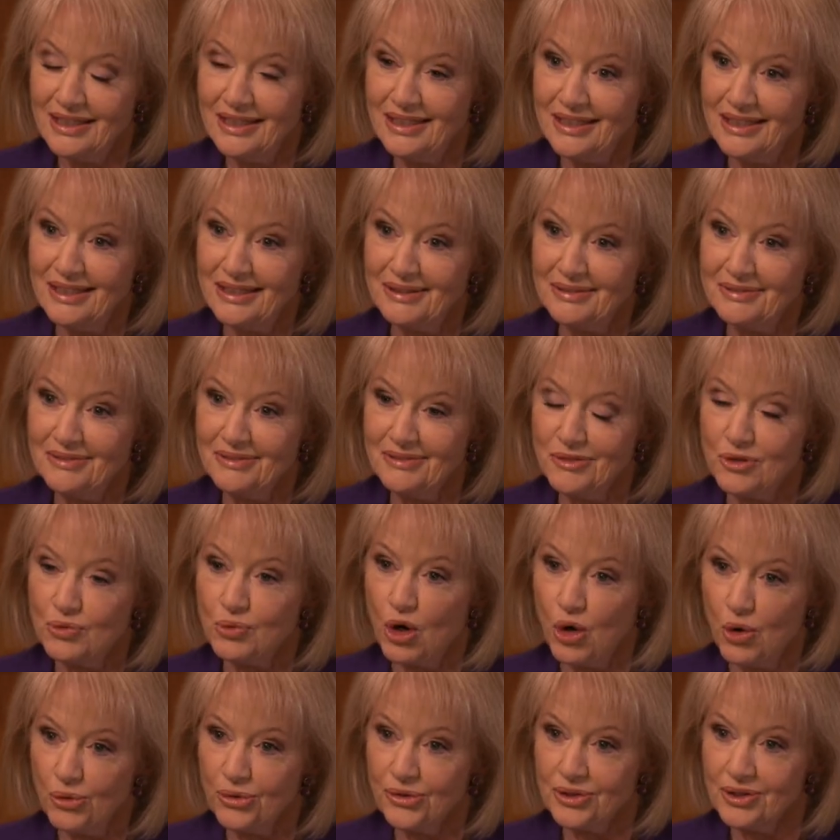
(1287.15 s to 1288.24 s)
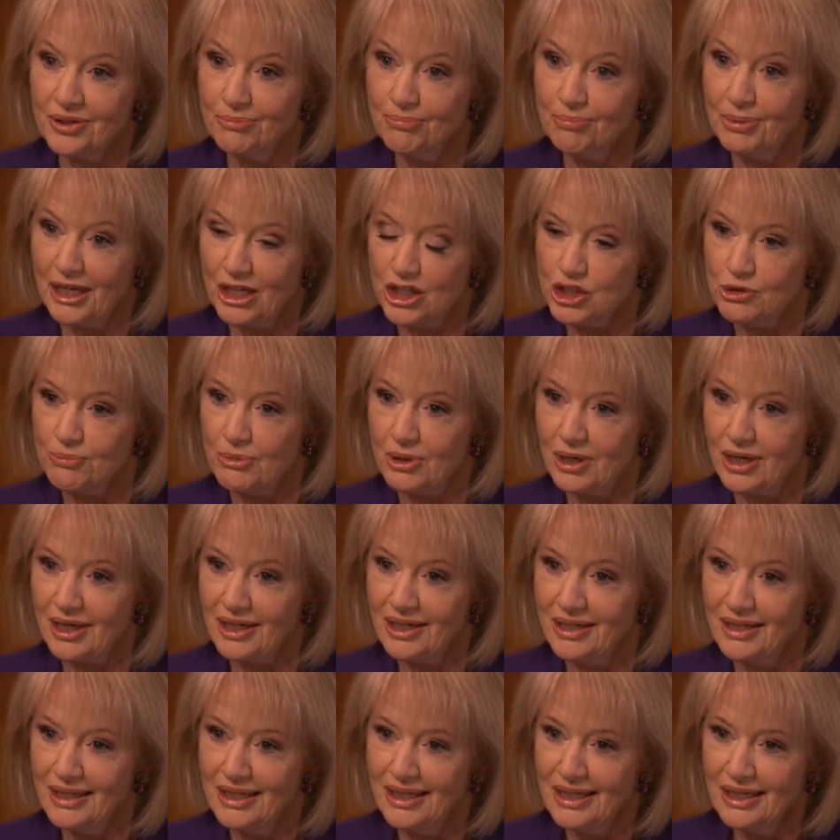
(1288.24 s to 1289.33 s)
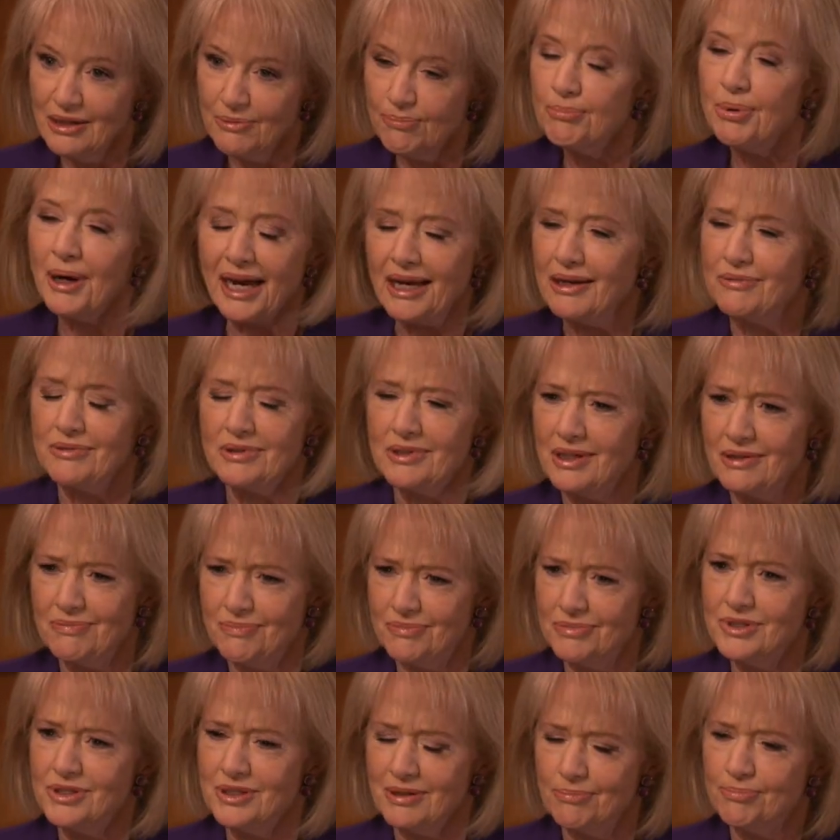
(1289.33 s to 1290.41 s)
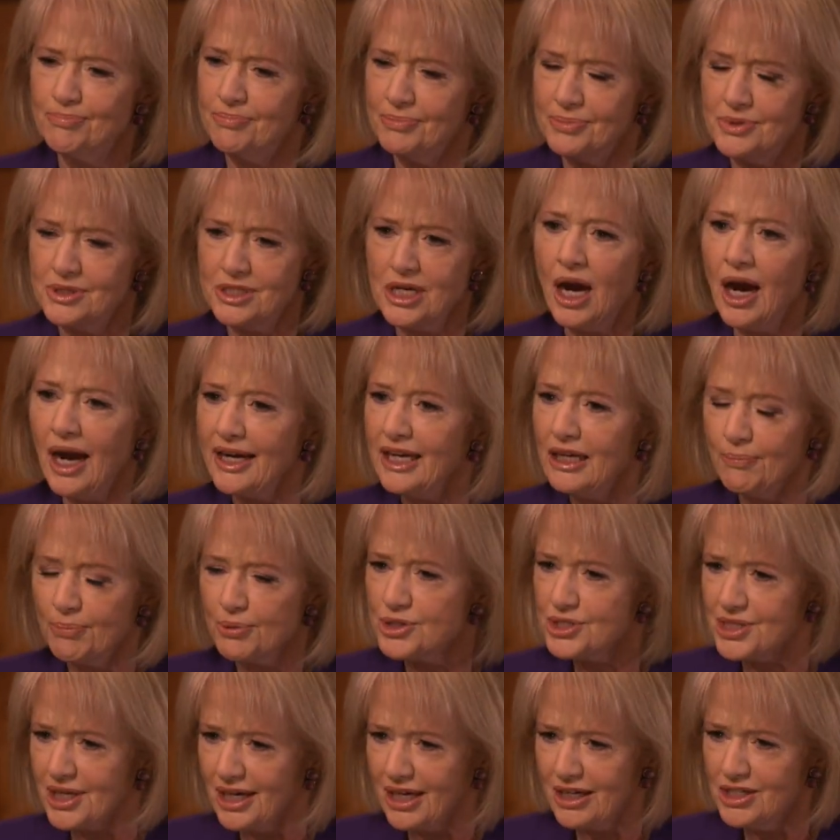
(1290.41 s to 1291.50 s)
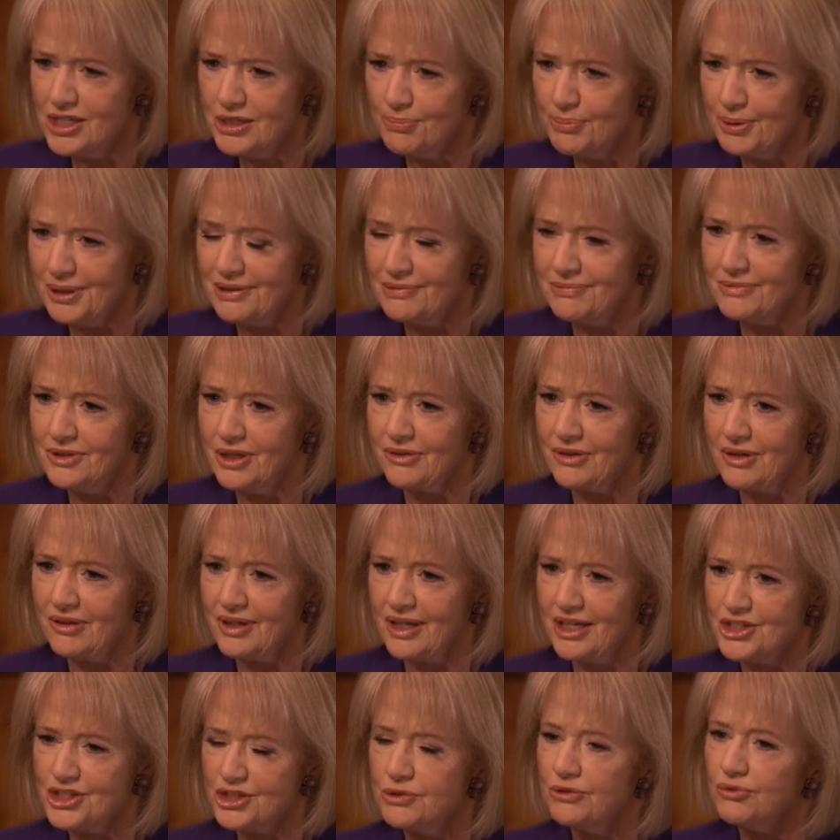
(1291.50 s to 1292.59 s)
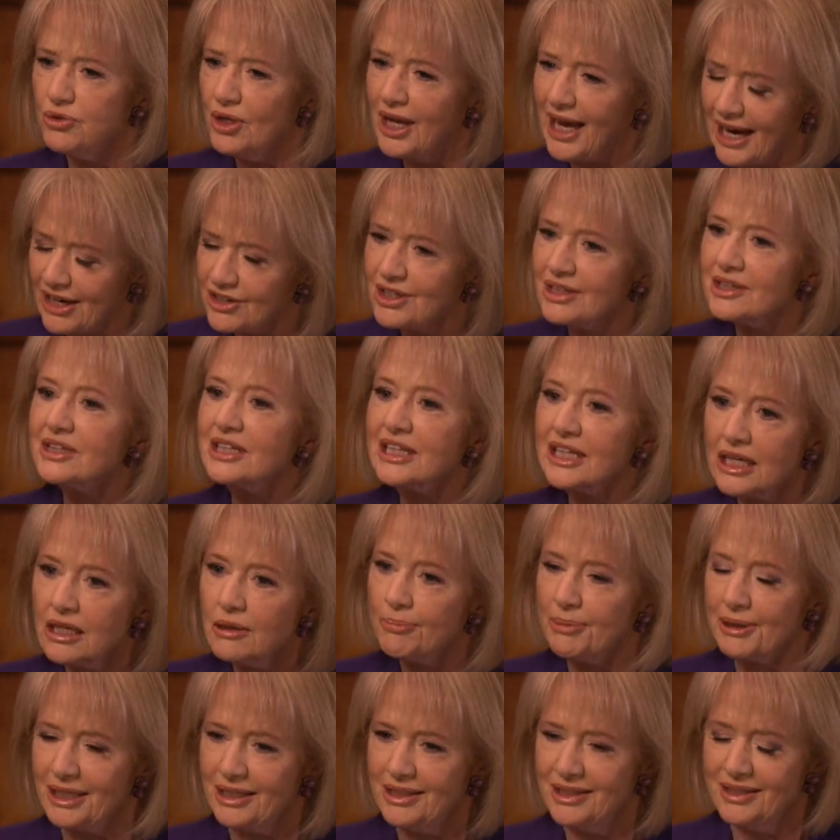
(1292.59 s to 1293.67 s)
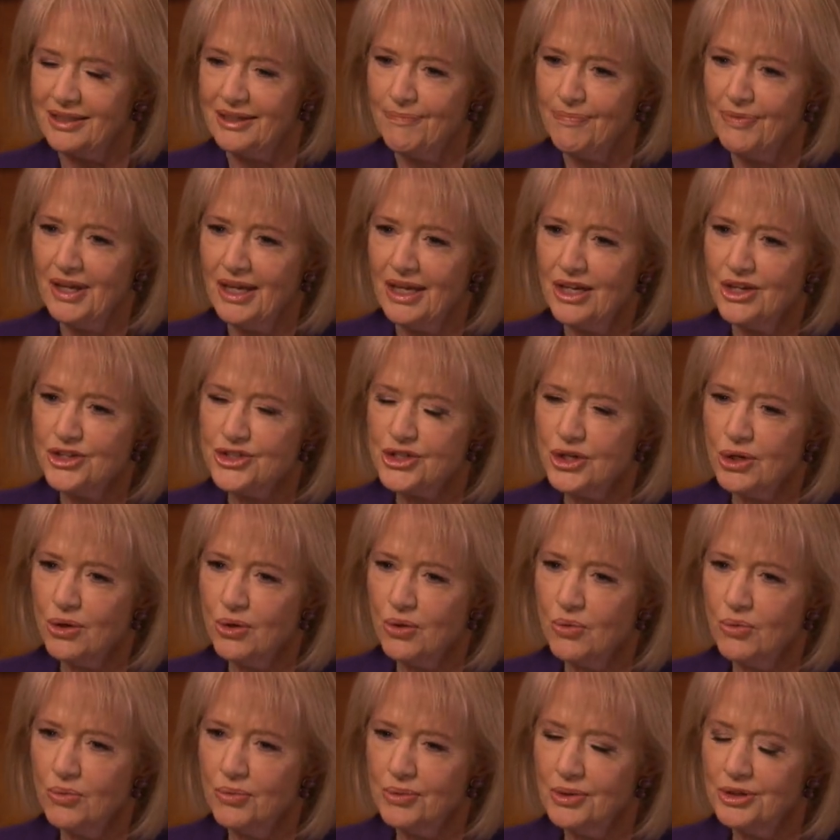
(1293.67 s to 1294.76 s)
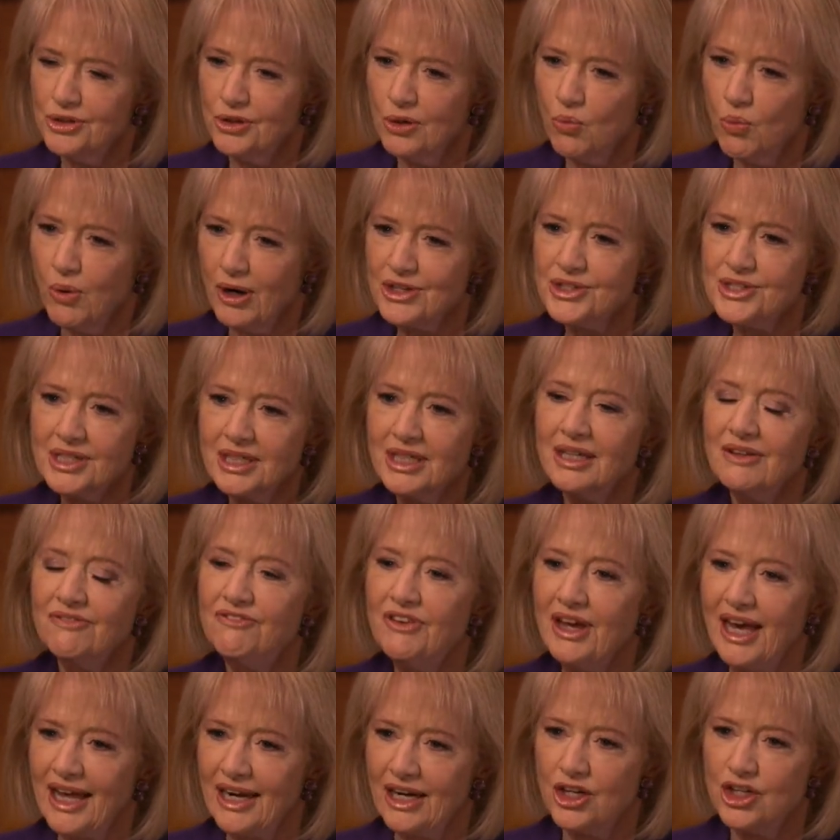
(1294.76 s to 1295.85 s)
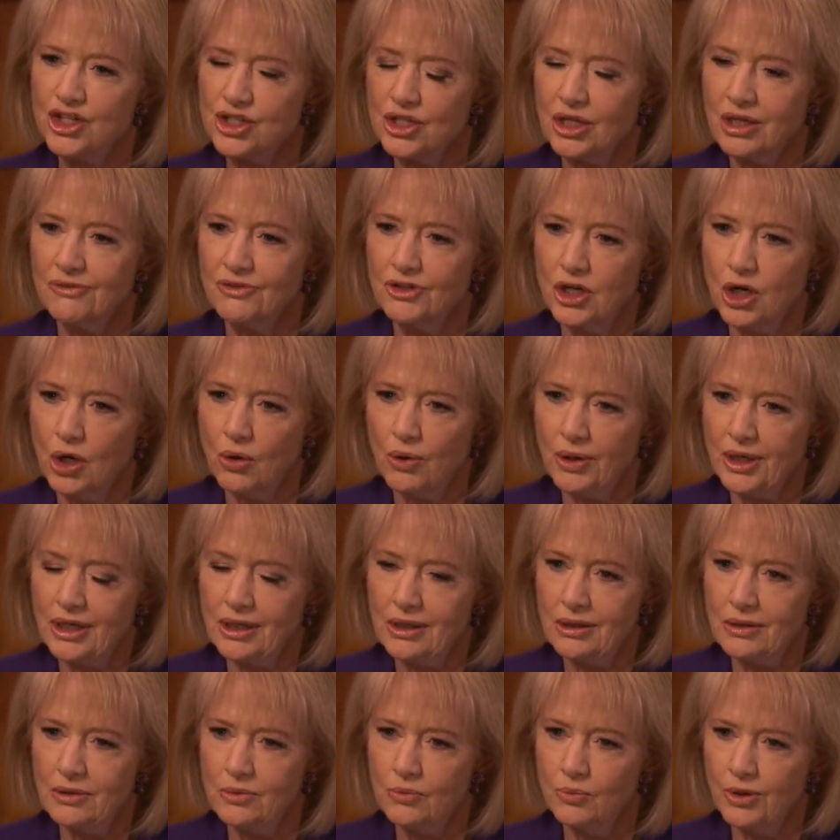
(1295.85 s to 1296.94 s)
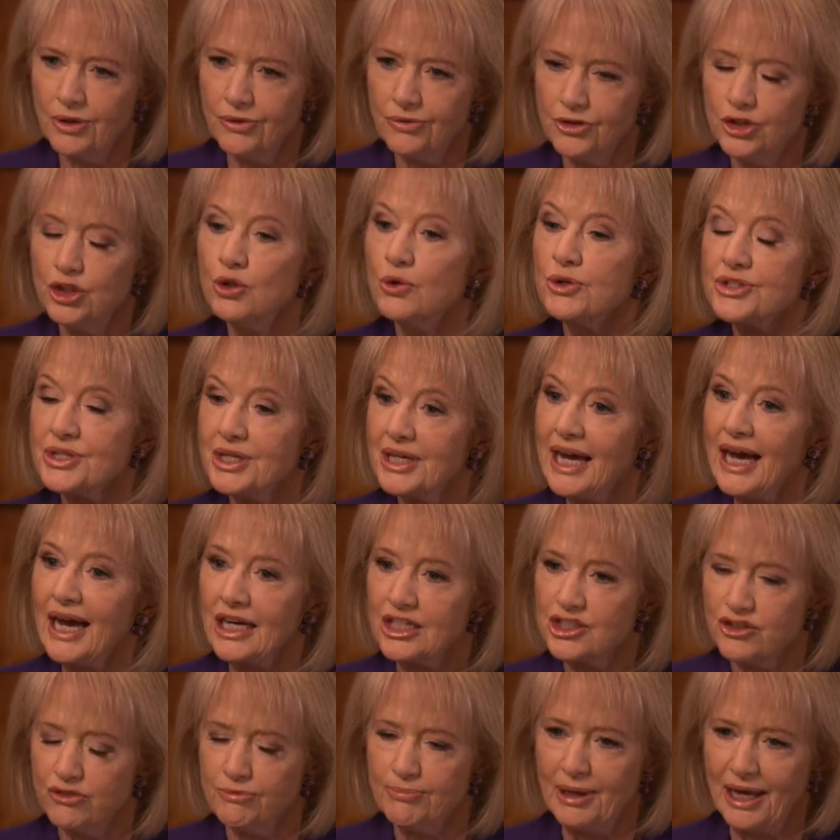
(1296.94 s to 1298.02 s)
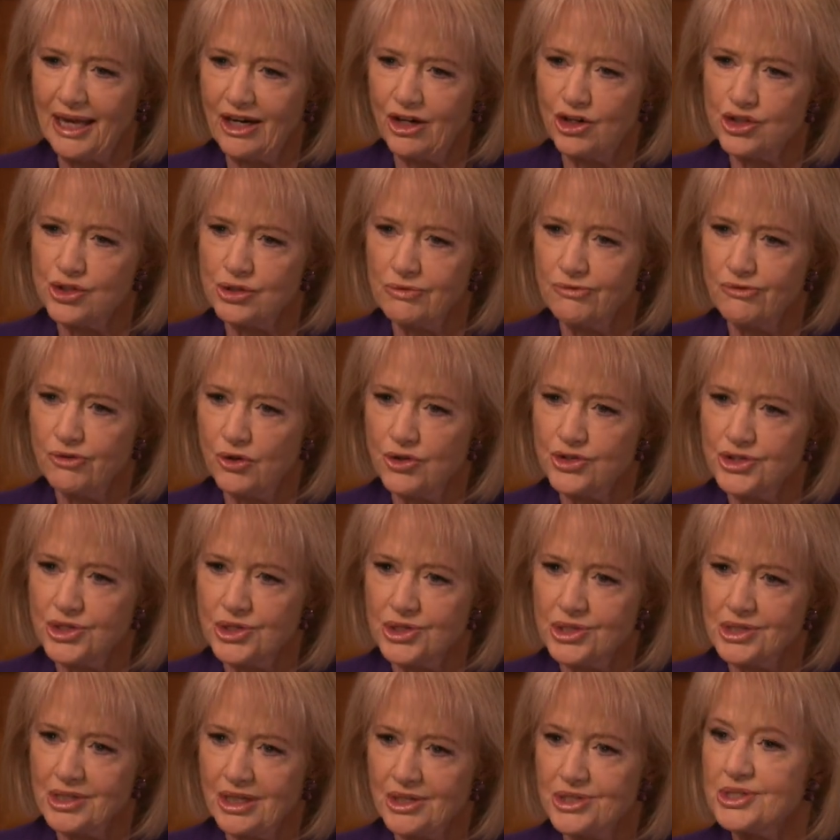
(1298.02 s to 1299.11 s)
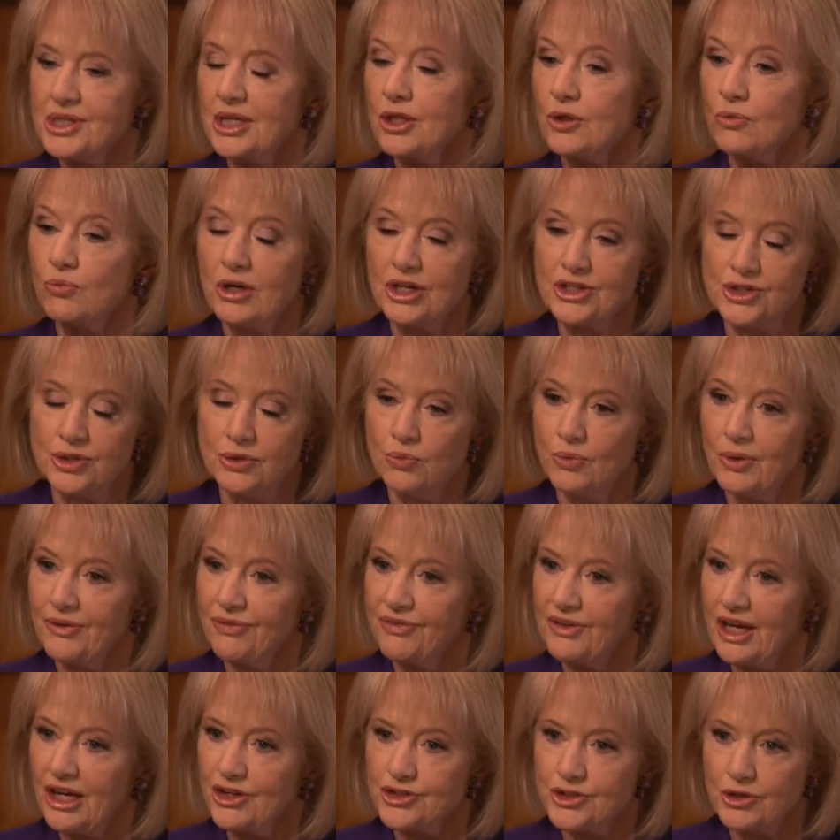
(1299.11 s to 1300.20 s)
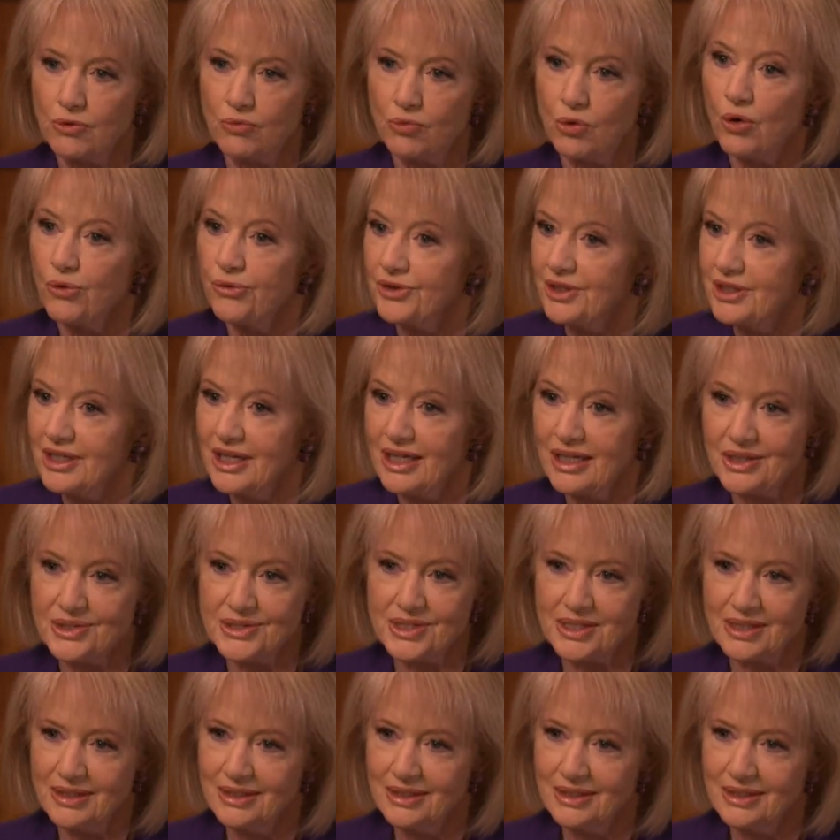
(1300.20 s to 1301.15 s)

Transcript: uh, growth benchmark by a tiny percentage, but nonetheless, you've lagged a little bit. Mm-hmm. So, you know, what's the advantage of going with you as an active manager versus, let's say, the Russell 1000 Growth Index?